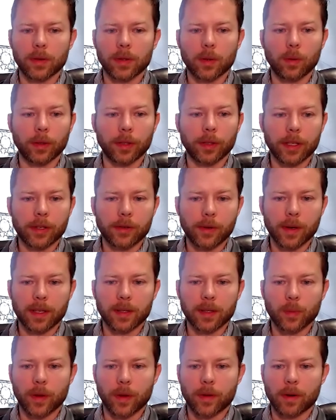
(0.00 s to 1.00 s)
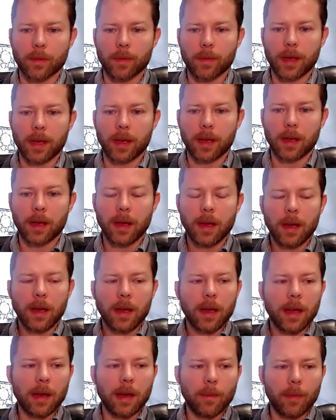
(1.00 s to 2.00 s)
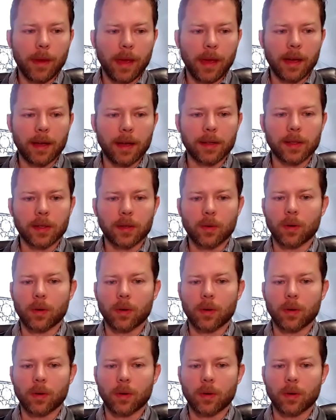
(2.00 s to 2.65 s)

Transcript: school districts, whether it be MPS